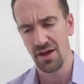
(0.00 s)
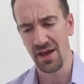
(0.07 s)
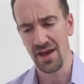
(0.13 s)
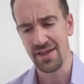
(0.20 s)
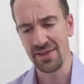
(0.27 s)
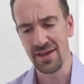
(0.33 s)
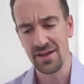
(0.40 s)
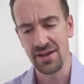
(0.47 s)

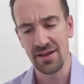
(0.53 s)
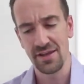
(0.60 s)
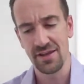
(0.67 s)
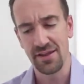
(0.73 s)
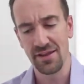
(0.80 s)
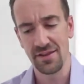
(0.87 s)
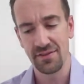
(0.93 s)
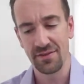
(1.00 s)
And then
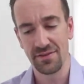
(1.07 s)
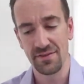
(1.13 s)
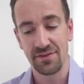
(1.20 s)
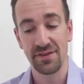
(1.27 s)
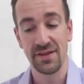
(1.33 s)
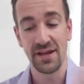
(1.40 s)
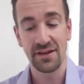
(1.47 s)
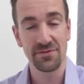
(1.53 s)

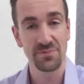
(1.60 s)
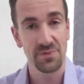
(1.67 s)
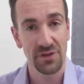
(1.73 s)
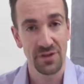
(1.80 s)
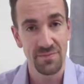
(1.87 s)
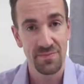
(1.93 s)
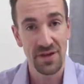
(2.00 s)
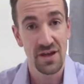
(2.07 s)
the next one
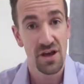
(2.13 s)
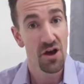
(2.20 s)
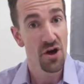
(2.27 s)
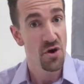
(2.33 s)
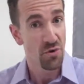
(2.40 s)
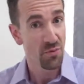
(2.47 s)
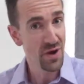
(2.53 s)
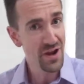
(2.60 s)
could be,
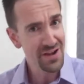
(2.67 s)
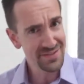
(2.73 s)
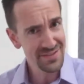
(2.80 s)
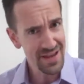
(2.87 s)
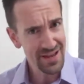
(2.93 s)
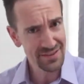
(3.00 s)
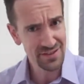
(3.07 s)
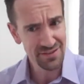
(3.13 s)
where's
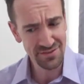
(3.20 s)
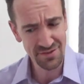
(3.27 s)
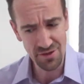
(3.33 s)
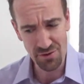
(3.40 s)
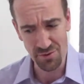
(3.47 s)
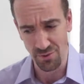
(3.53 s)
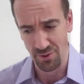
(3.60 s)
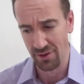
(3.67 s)
Auntie
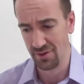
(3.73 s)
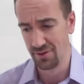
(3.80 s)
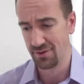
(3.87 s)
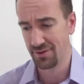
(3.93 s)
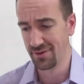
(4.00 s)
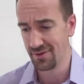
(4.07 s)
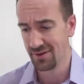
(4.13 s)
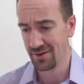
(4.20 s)
Sue?
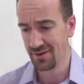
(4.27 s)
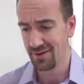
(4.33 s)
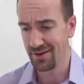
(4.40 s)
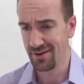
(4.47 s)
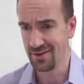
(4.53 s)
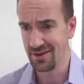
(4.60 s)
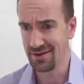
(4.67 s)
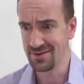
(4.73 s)

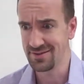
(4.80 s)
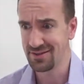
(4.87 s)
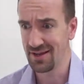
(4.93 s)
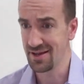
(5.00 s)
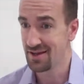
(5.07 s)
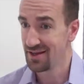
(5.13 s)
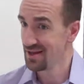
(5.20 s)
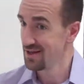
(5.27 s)
And then you
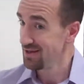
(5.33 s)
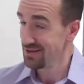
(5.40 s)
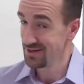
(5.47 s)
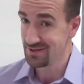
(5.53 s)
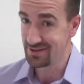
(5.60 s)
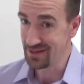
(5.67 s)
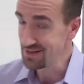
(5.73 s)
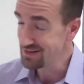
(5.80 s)
say,
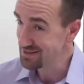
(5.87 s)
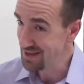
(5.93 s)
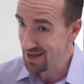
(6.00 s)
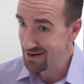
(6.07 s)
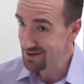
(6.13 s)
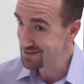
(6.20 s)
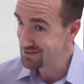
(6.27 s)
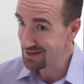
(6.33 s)
she's
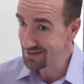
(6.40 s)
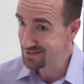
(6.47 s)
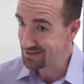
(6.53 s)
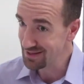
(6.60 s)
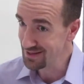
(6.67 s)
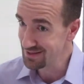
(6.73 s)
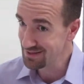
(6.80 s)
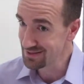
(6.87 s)
at her
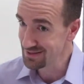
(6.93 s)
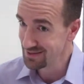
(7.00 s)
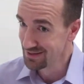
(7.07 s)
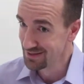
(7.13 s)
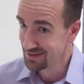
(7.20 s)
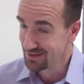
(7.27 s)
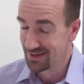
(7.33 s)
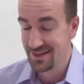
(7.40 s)
sister's.
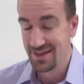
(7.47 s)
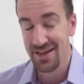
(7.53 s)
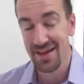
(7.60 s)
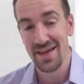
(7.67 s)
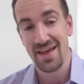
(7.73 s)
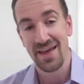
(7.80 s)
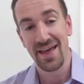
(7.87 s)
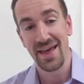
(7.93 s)

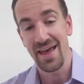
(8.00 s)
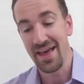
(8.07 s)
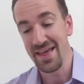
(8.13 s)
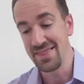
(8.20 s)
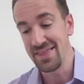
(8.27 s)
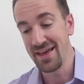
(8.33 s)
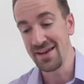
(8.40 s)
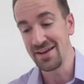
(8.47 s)

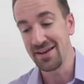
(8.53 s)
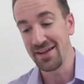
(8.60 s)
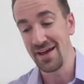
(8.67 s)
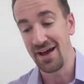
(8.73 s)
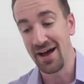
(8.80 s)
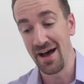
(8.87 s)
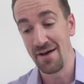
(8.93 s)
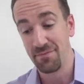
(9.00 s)
And then,
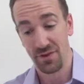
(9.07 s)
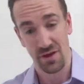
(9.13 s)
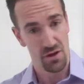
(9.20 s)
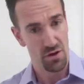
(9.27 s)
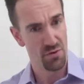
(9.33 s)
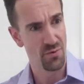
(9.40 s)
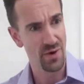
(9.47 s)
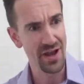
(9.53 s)

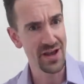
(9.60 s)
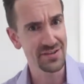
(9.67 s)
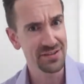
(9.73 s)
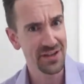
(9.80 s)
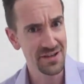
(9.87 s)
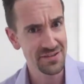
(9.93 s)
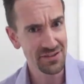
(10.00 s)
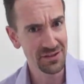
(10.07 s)
where's
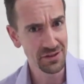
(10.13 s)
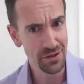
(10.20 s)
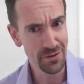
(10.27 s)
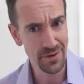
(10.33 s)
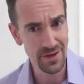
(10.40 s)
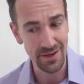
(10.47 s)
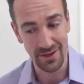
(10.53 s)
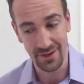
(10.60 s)
Cousin
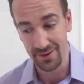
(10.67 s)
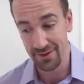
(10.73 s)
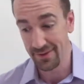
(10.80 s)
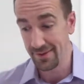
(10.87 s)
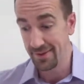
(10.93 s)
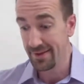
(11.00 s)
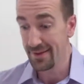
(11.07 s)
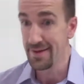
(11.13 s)
Louie?
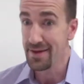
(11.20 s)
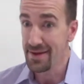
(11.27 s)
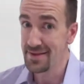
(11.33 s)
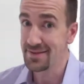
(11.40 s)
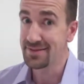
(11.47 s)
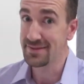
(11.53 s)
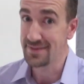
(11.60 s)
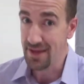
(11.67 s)

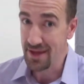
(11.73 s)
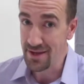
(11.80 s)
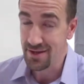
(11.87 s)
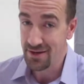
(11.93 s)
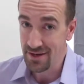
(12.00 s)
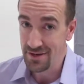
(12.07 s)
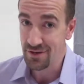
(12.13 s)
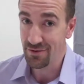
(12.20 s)
He's staying
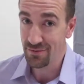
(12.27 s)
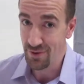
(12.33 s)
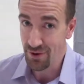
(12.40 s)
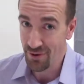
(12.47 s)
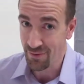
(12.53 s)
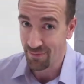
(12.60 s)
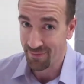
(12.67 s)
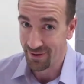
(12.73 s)
in your
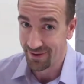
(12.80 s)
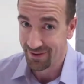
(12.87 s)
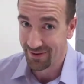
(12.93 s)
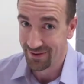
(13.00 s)
room.